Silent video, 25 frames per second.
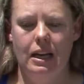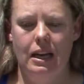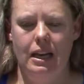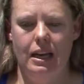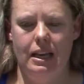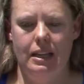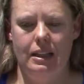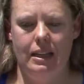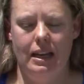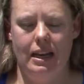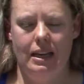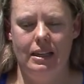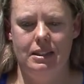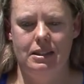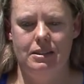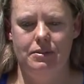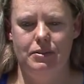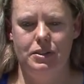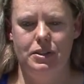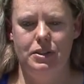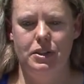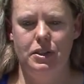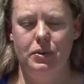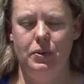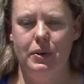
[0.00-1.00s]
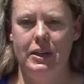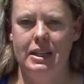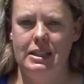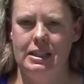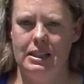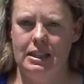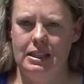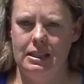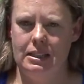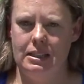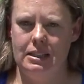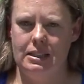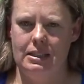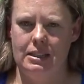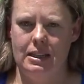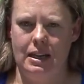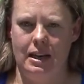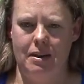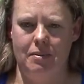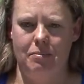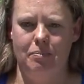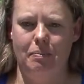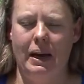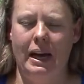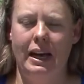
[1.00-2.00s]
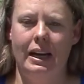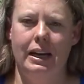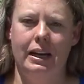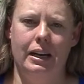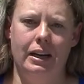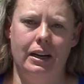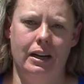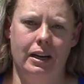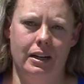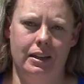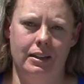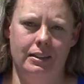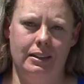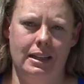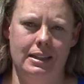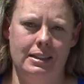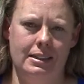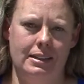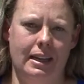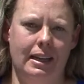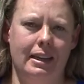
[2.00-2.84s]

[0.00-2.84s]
And that's for two reasons. Pika are less